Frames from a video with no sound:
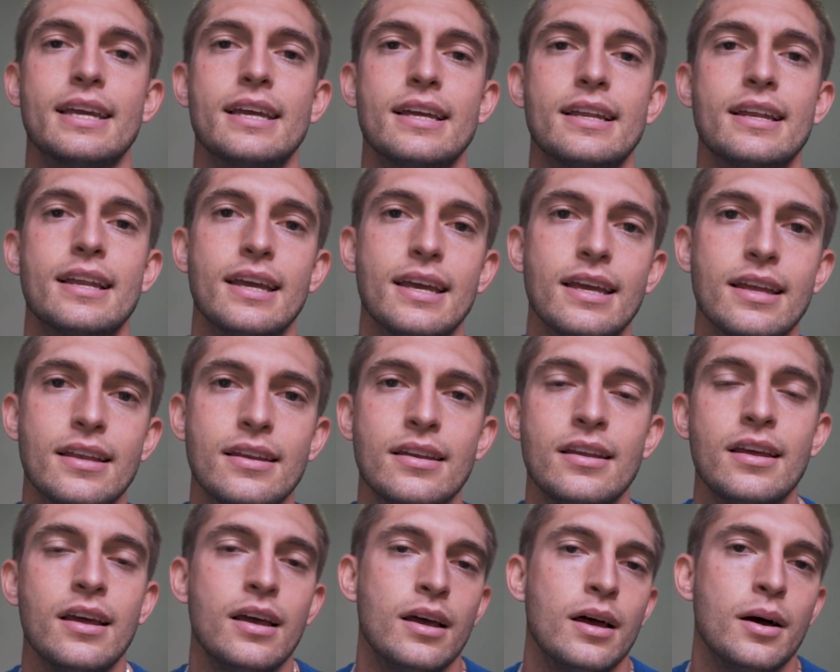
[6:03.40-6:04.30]
it
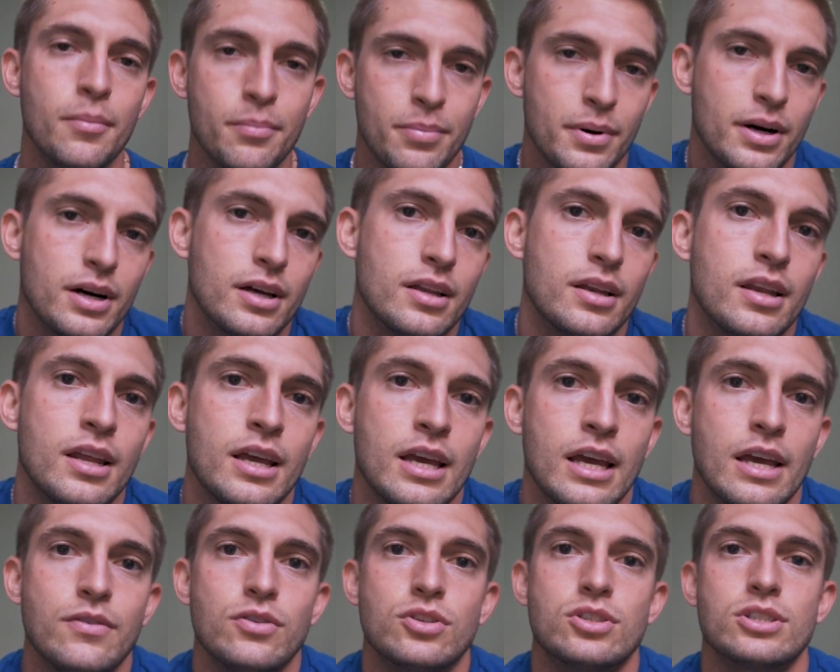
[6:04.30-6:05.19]
in, but
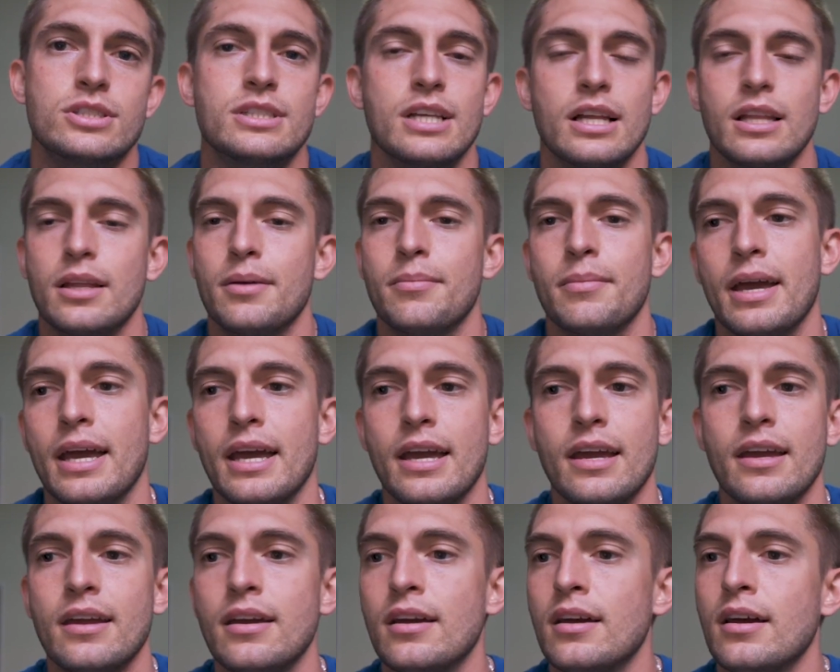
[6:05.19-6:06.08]
if you just tell them,
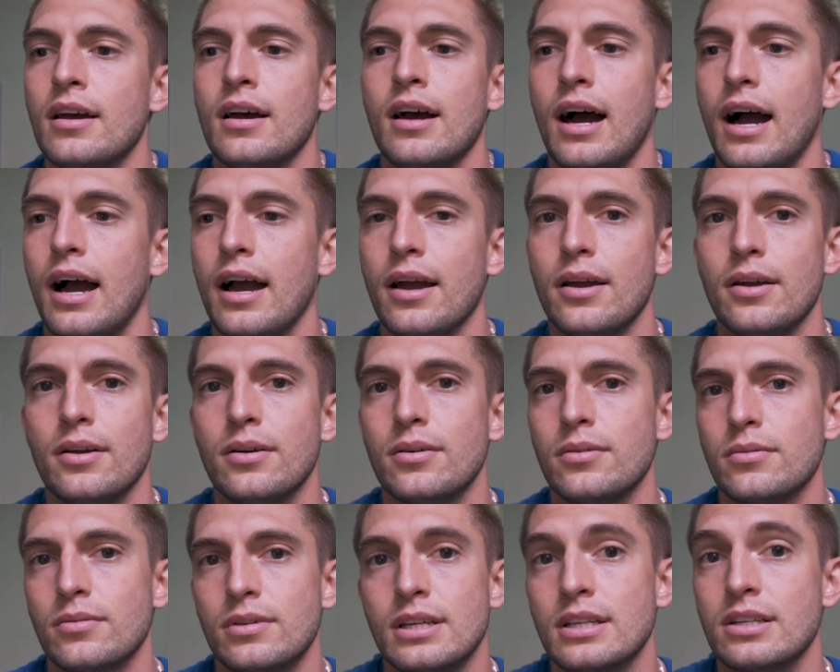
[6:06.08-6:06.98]
hey,
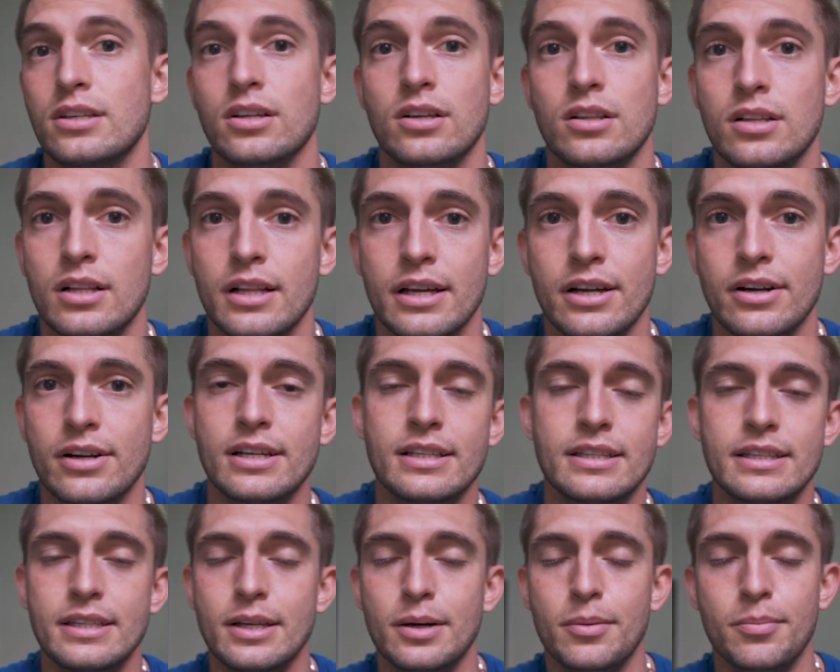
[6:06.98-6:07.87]
I can declare
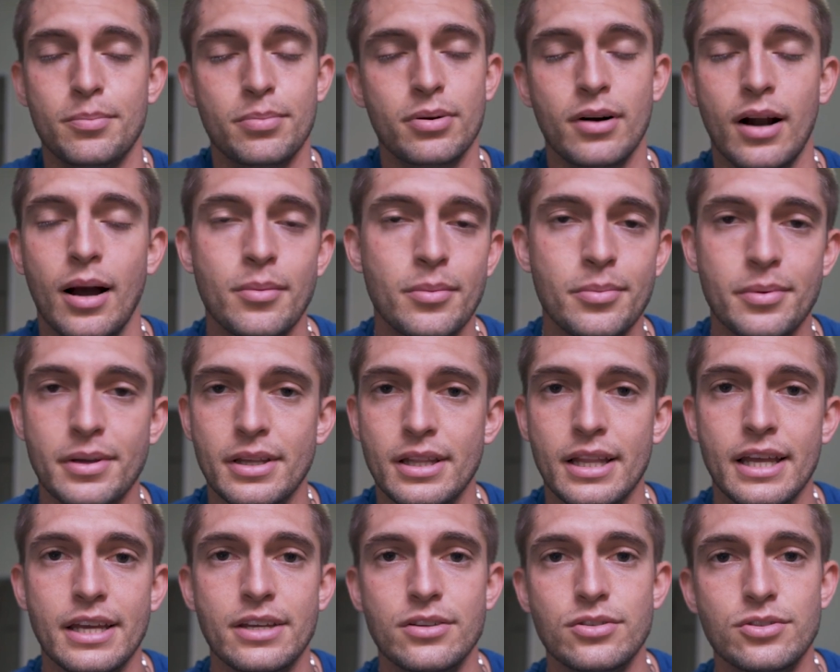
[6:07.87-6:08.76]
it, they'll probably
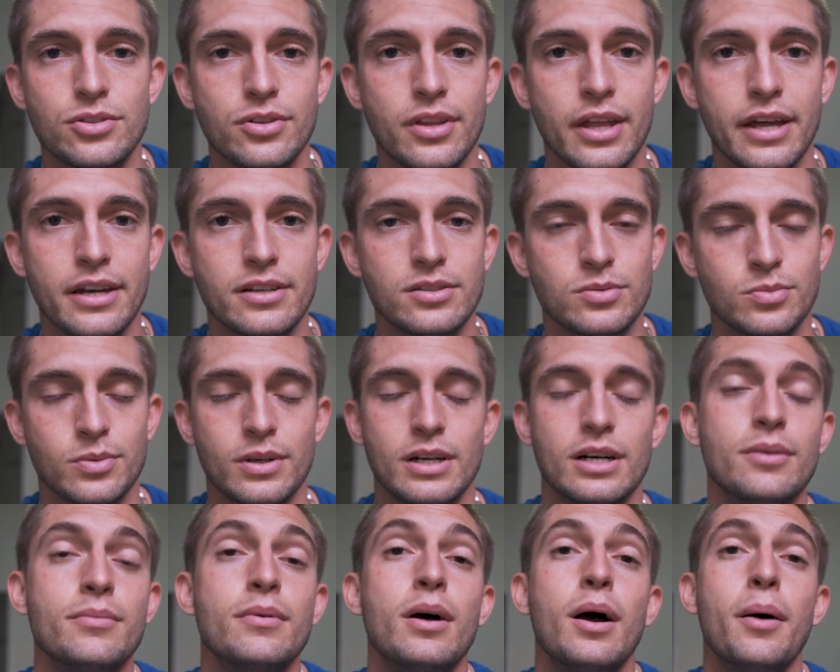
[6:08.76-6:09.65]
let you do that as
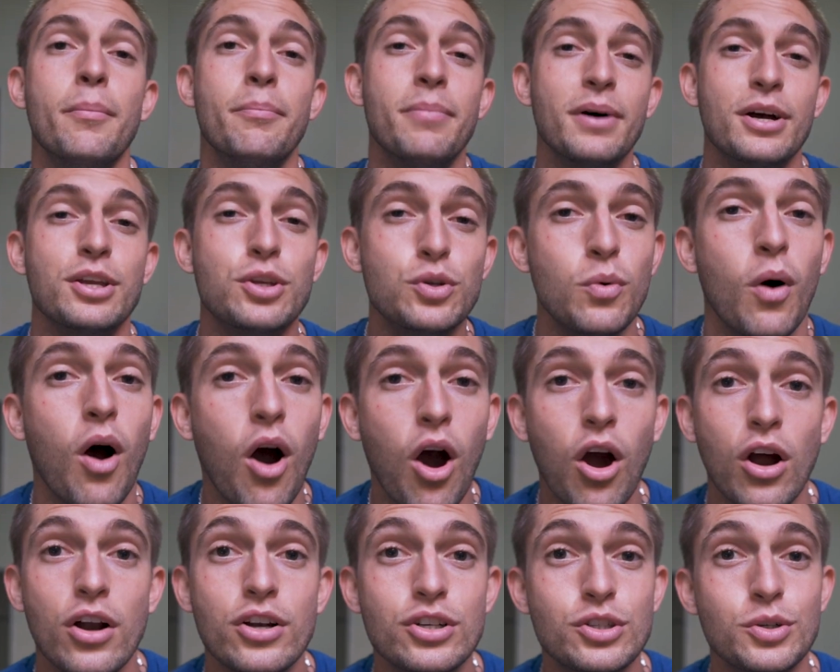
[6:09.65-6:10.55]
well. But you
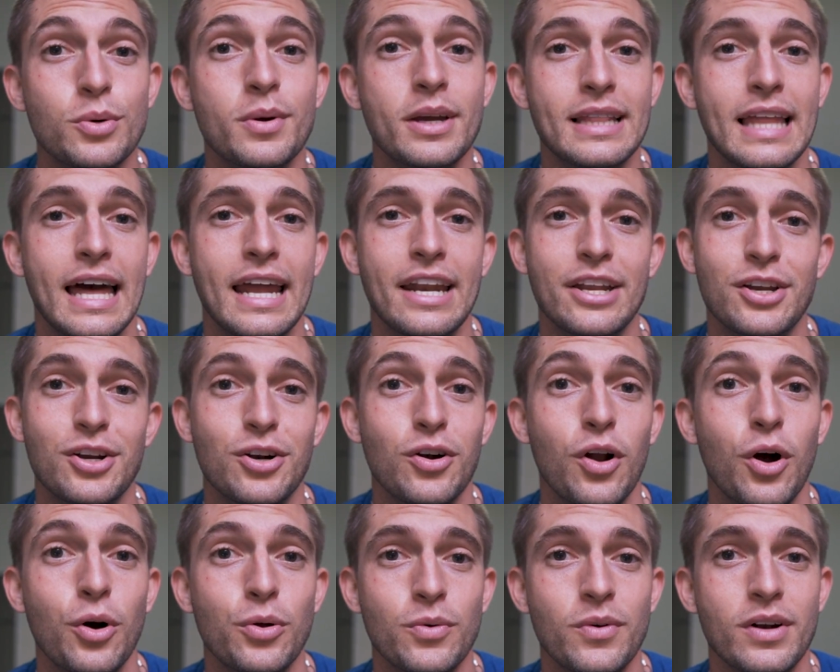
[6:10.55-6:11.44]
are doing that at
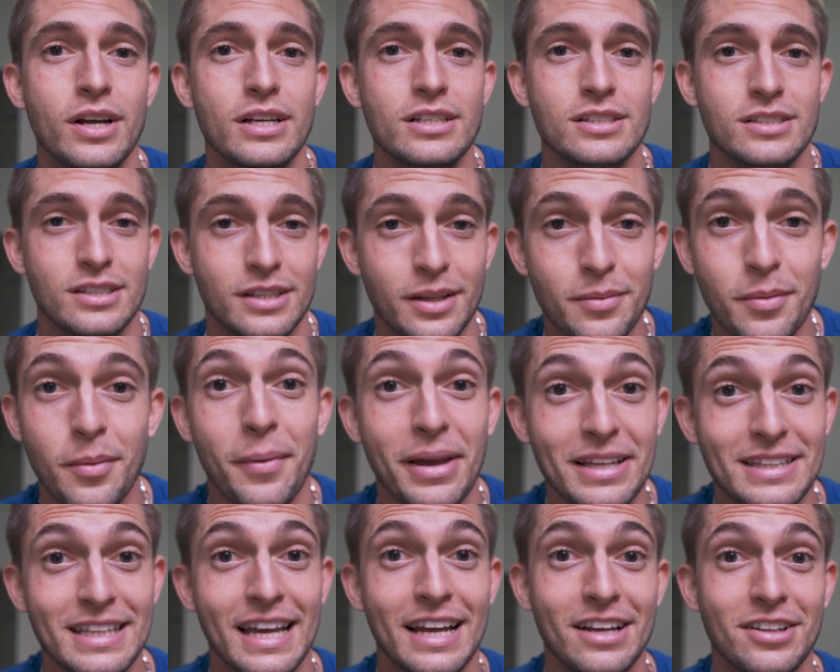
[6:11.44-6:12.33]
your own risk. Let me
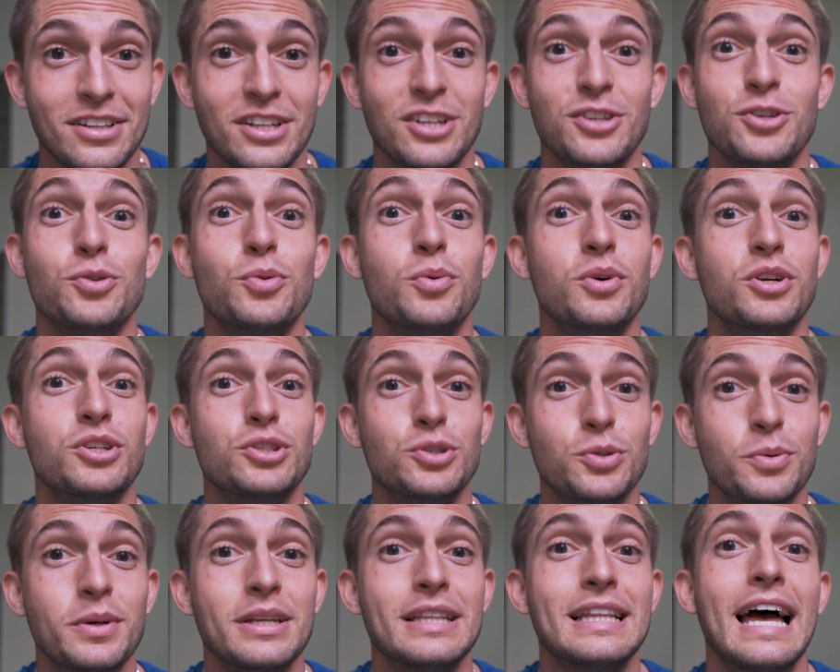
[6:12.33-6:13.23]
make that clear. You are
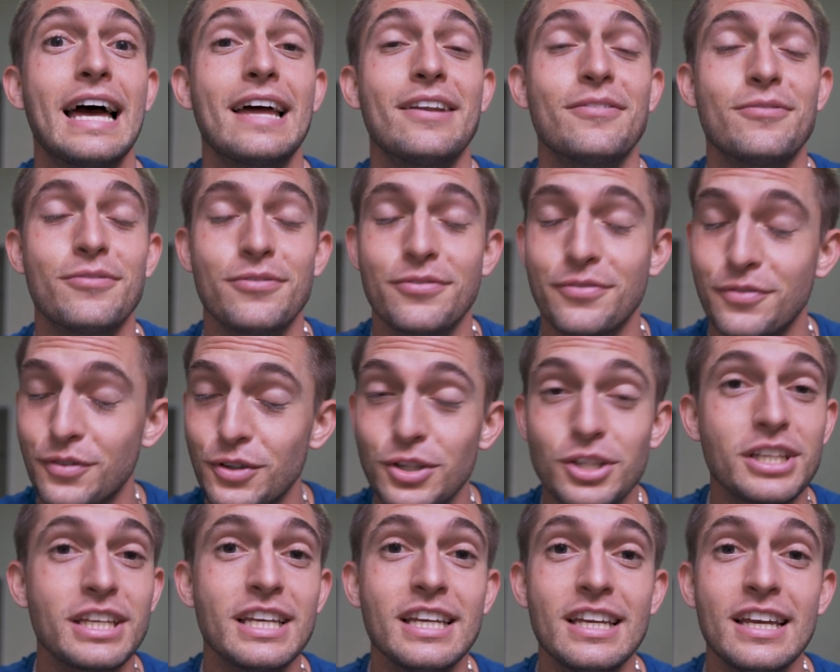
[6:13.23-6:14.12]
doing that
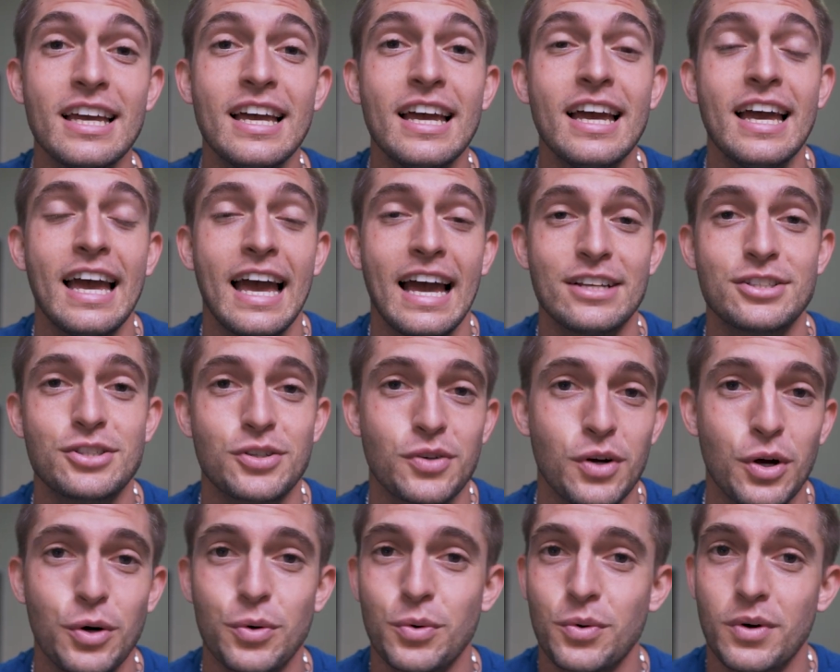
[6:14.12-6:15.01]
fully at
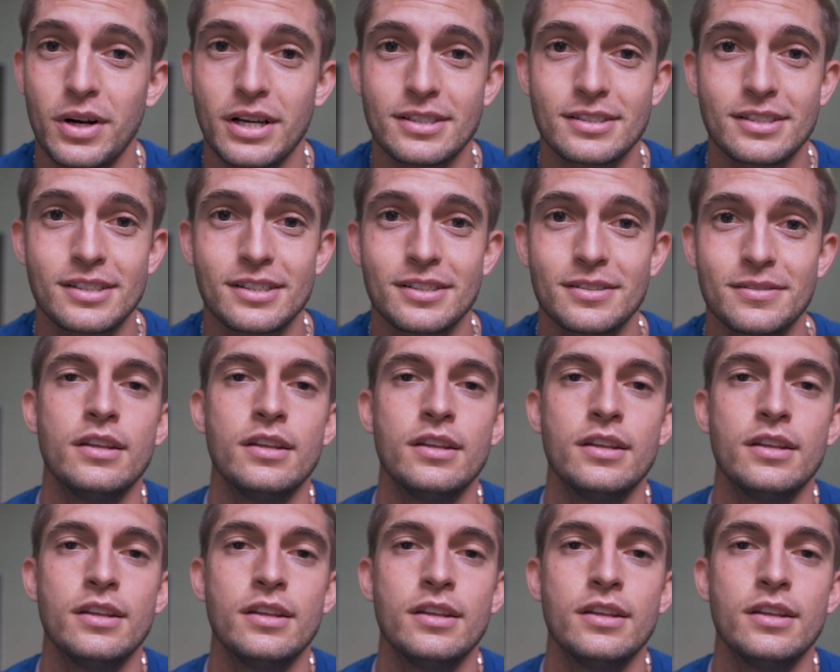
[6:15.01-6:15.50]
your own risk.